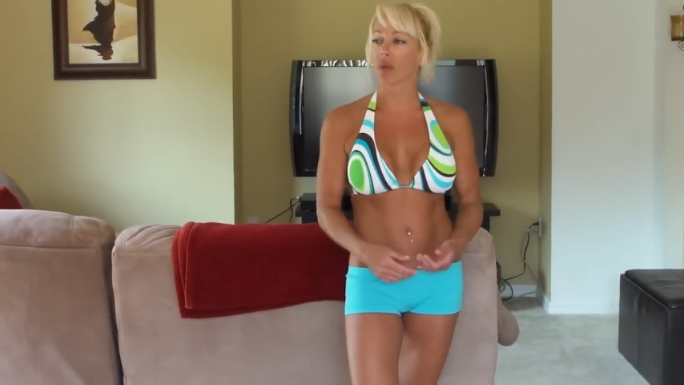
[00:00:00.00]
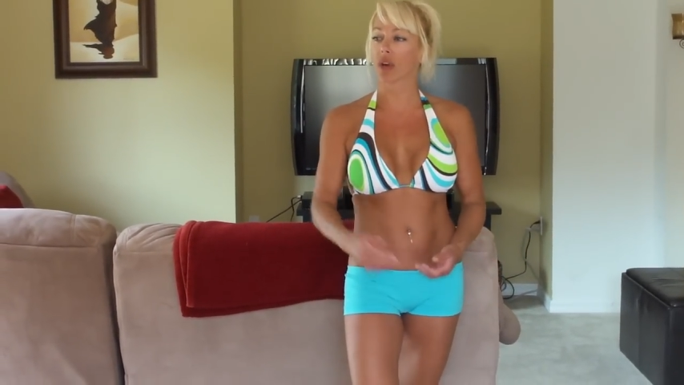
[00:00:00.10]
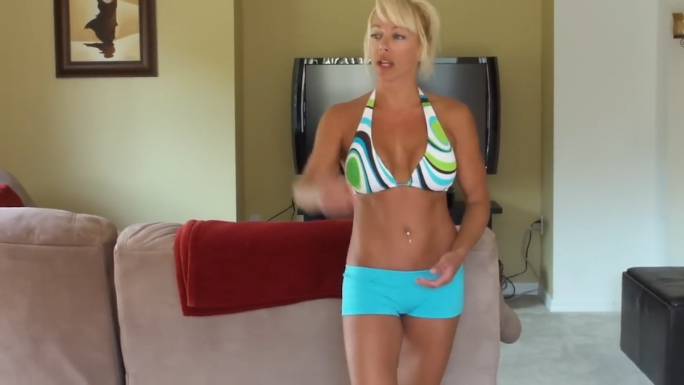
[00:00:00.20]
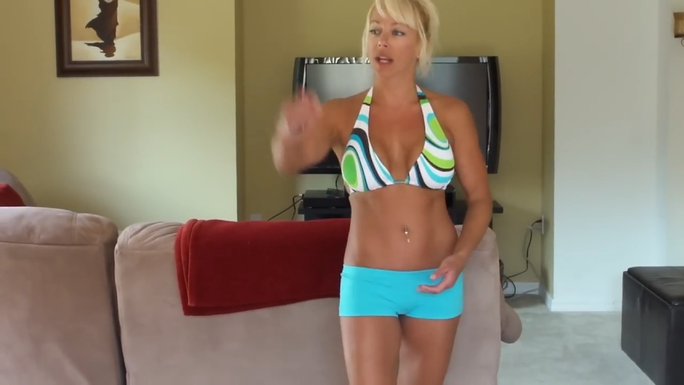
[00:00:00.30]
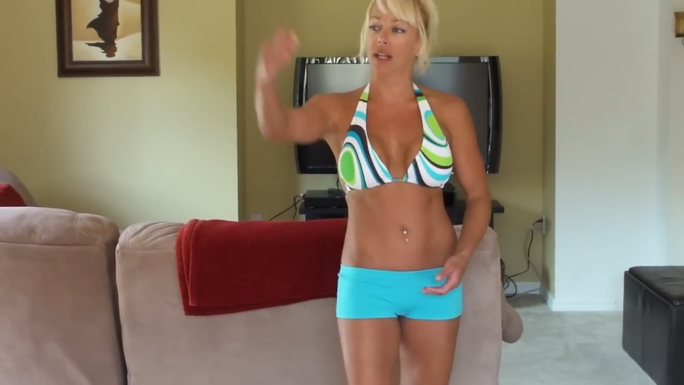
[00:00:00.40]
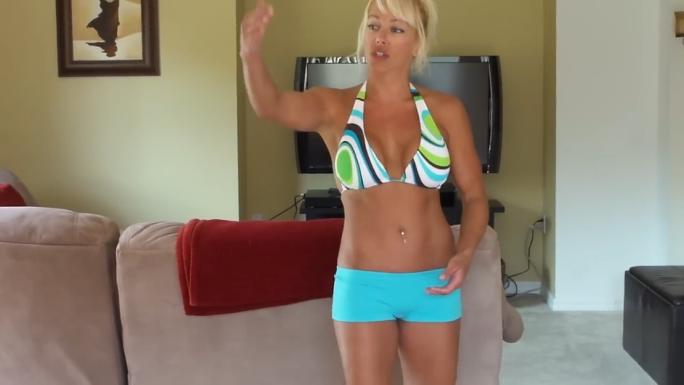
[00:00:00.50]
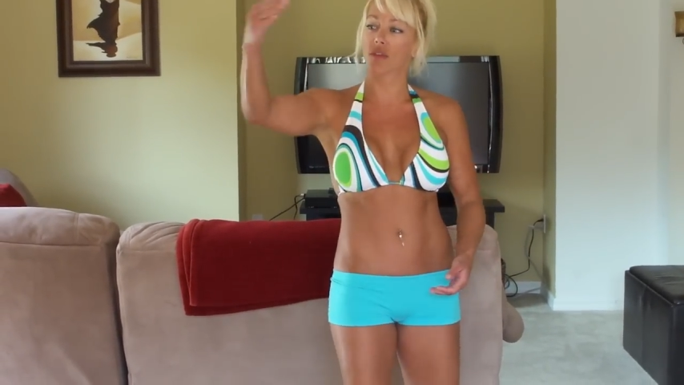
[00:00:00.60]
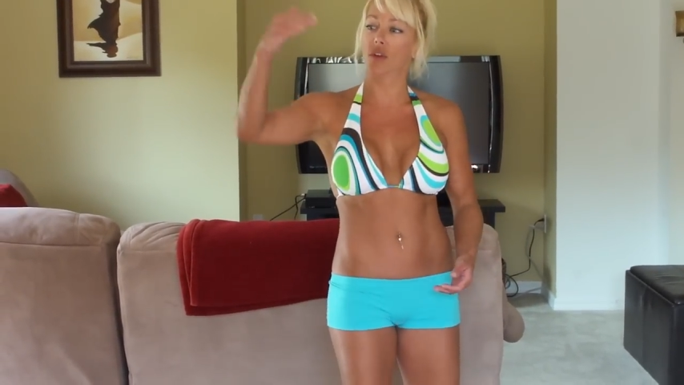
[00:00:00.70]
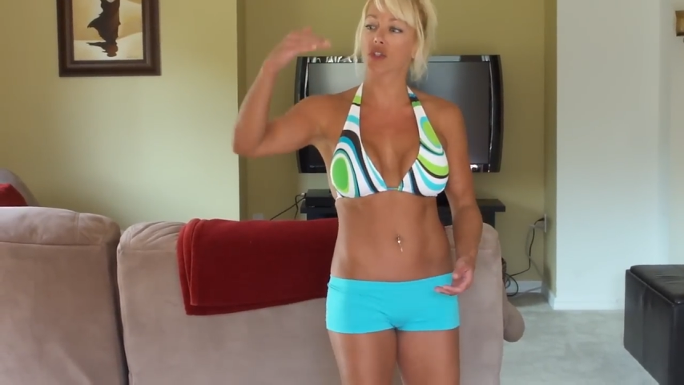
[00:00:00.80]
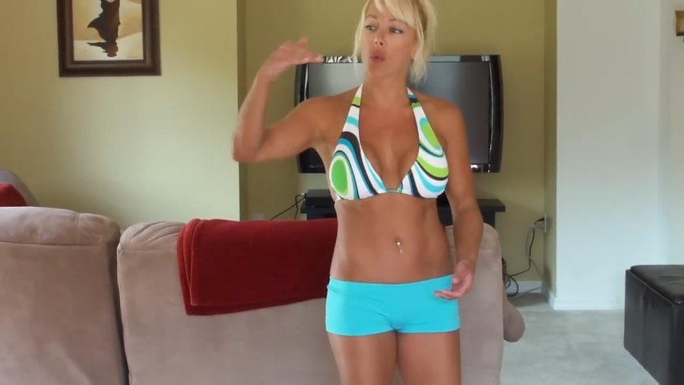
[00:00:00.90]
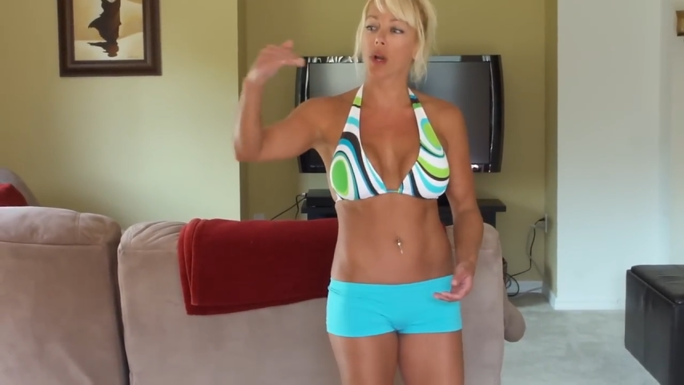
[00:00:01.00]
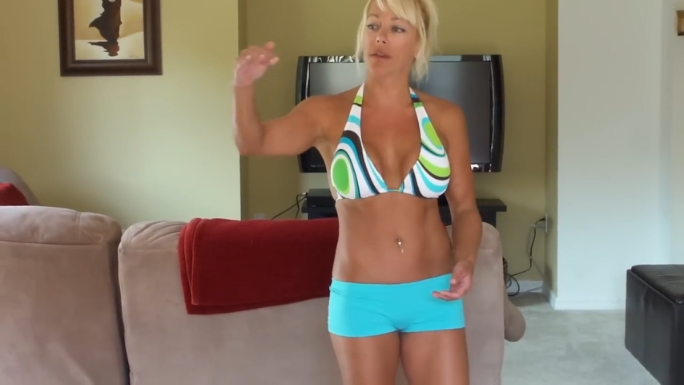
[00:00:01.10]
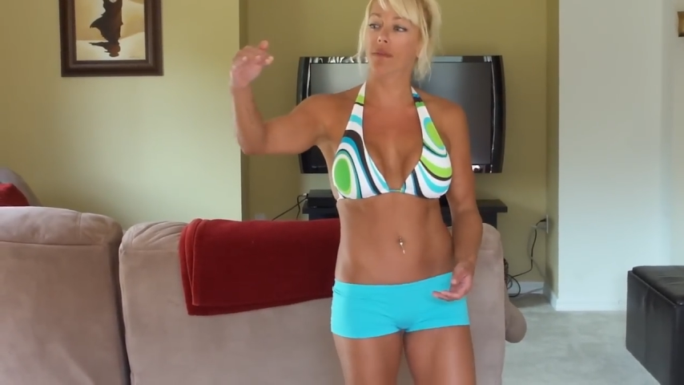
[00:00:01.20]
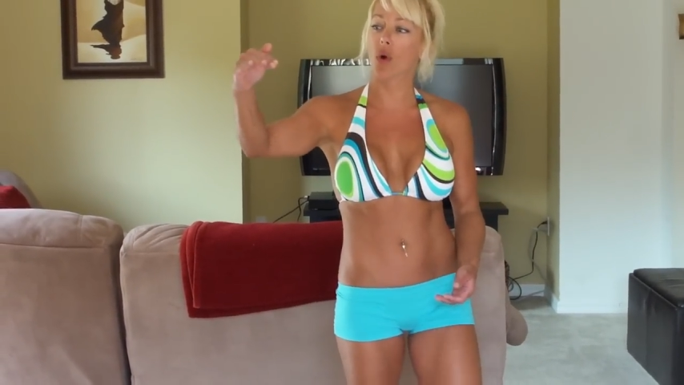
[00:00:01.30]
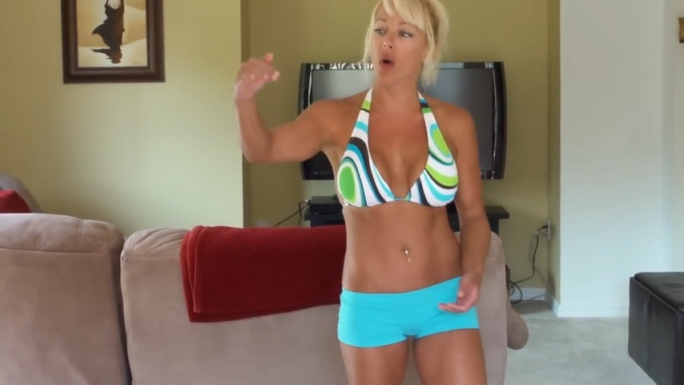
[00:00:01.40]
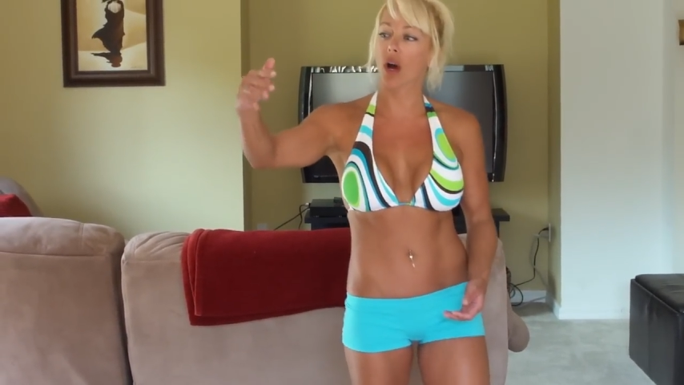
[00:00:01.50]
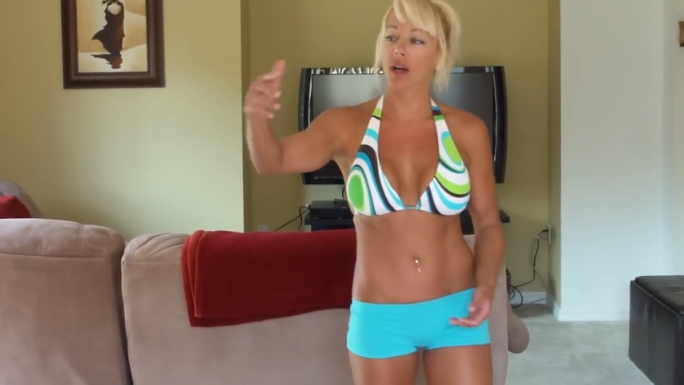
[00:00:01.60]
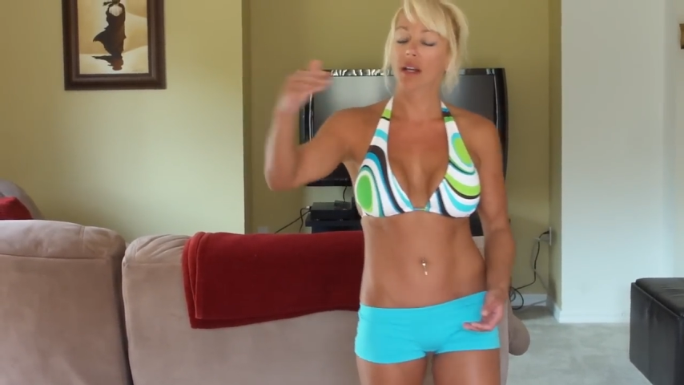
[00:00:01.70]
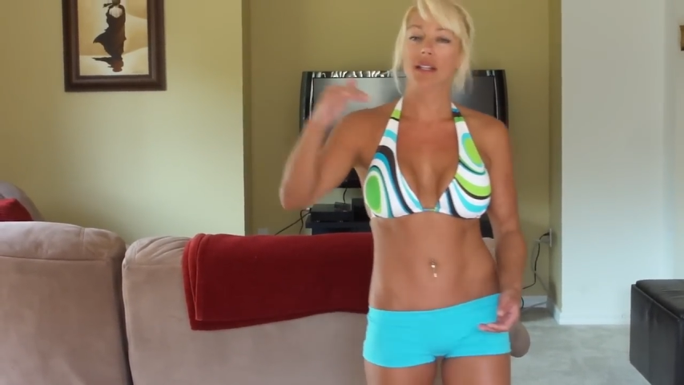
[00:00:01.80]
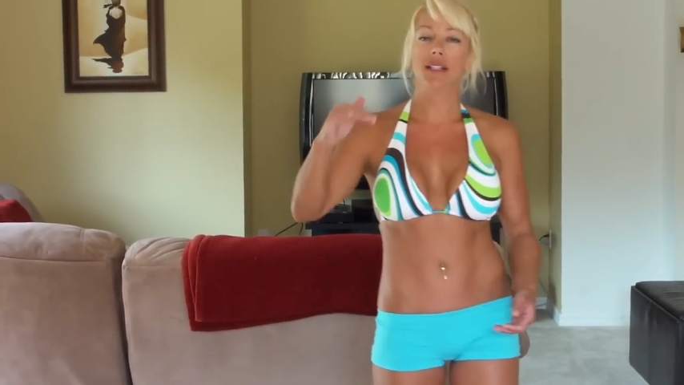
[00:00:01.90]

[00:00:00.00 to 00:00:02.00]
We're going to interval 24,